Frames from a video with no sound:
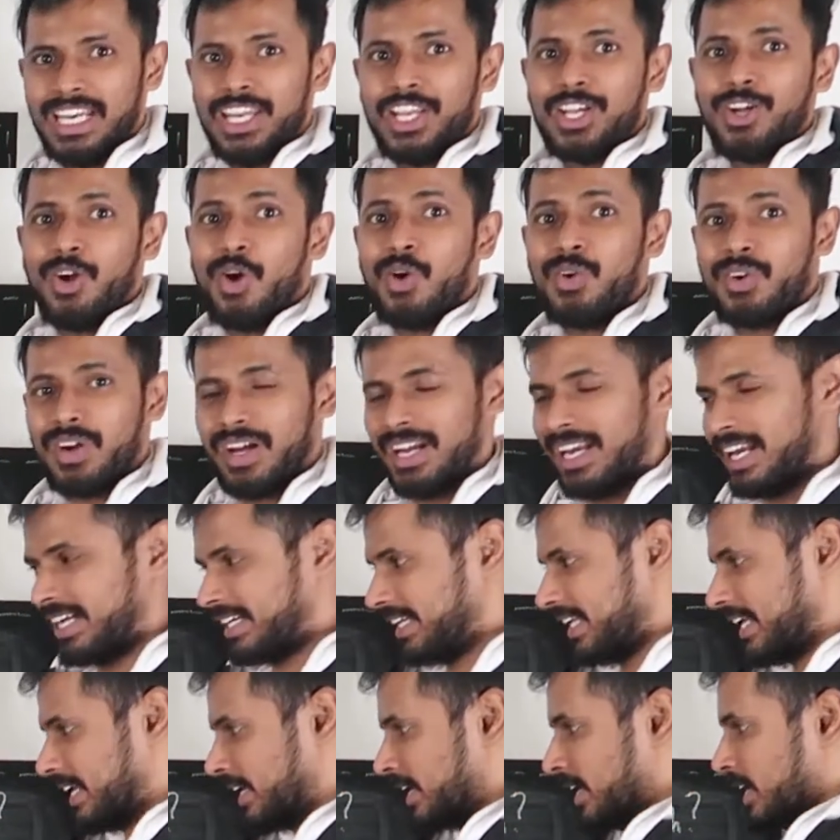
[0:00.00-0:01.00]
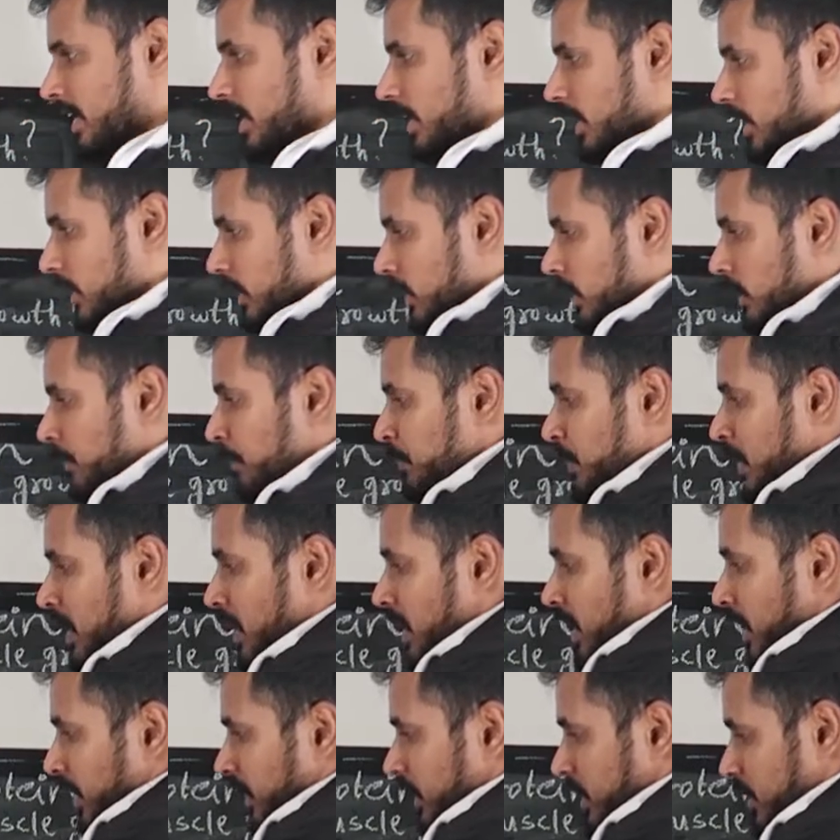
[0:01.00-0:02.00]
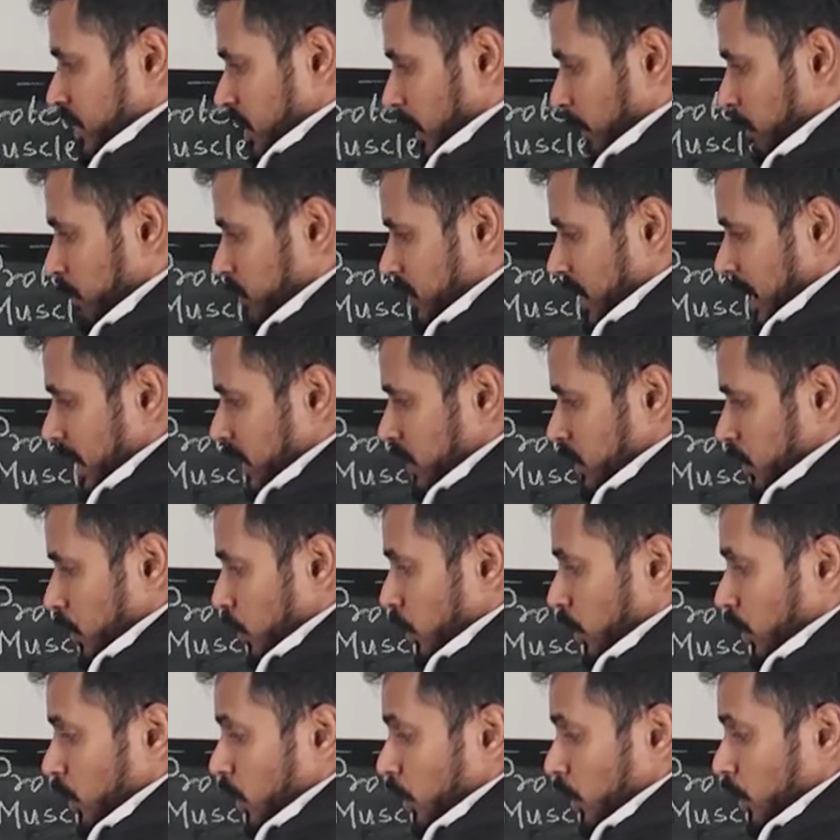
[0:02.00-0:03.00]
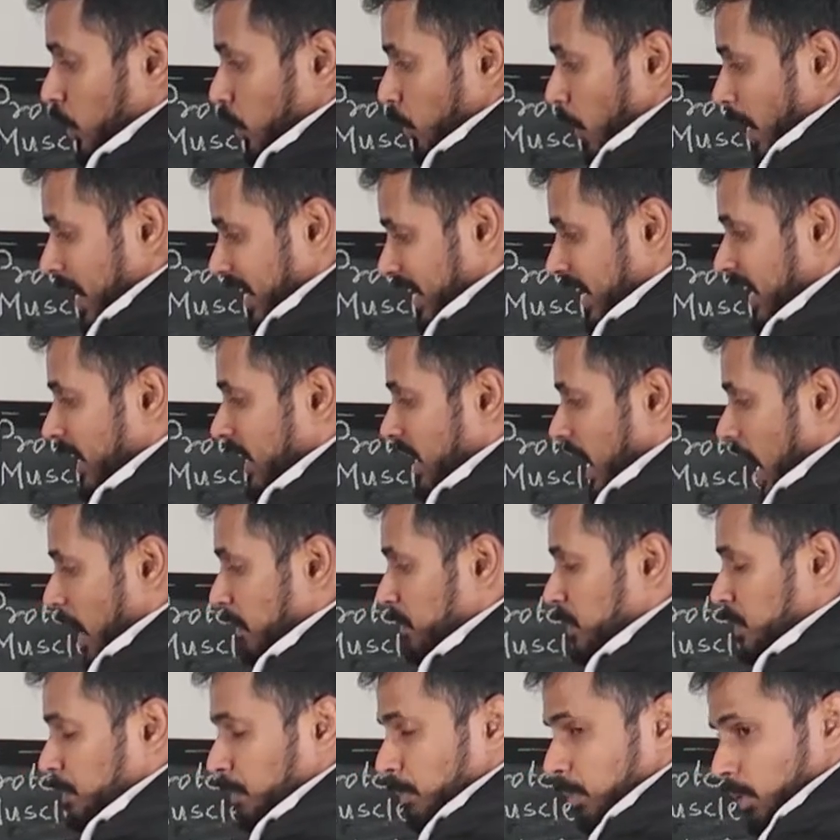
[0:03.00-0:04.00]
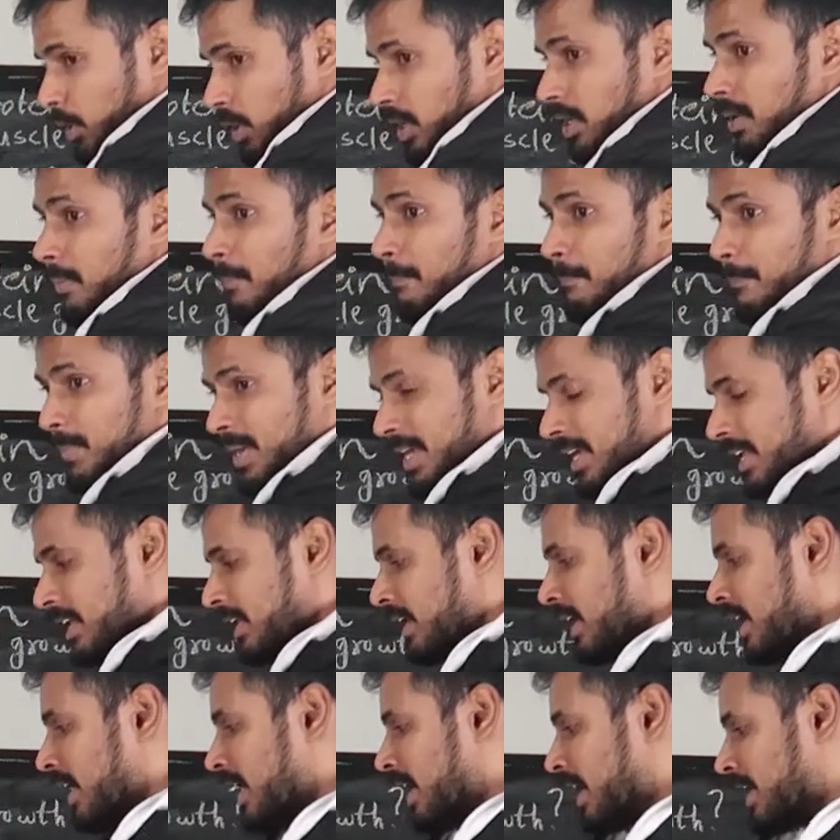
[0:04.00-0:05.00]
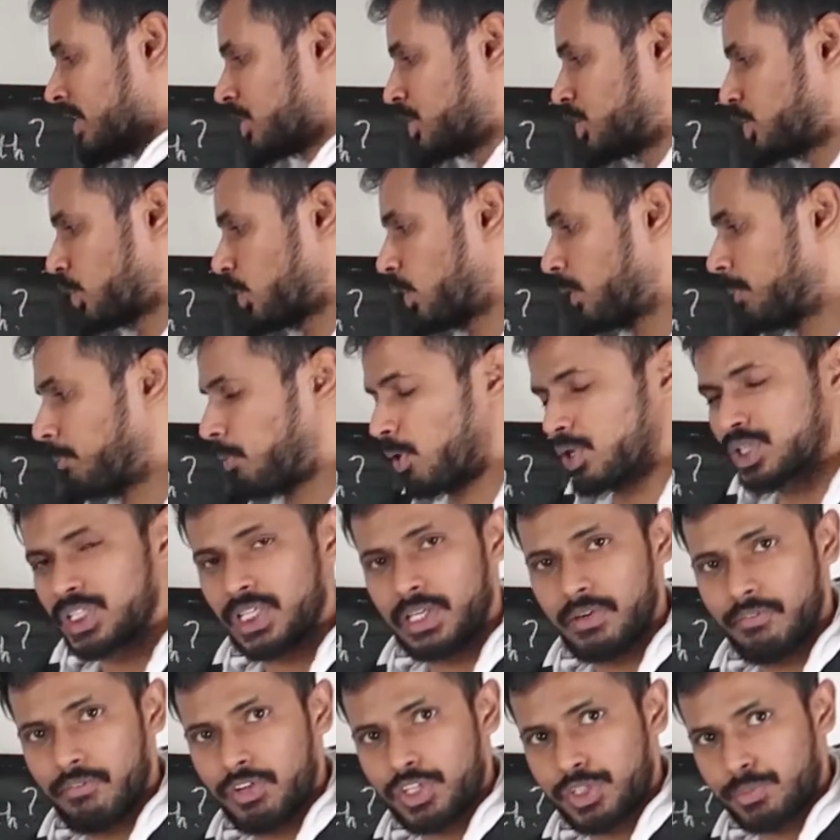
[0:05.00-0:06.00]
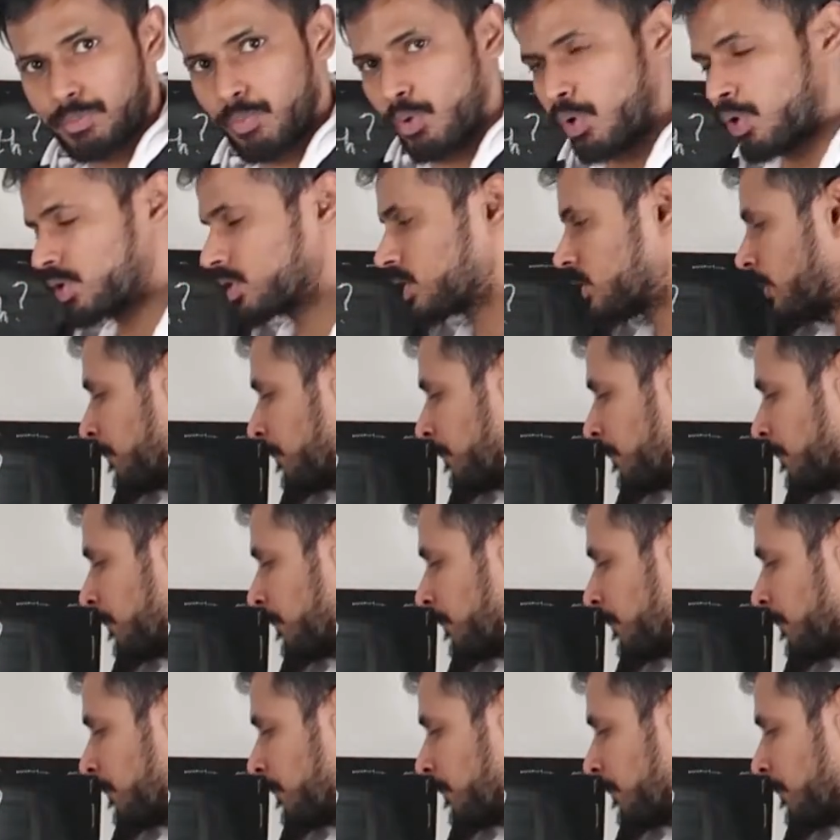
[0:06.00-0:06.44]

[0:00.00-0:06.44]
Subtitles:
contradicting. Here the subjects who took 20 grams per meal showed positive response.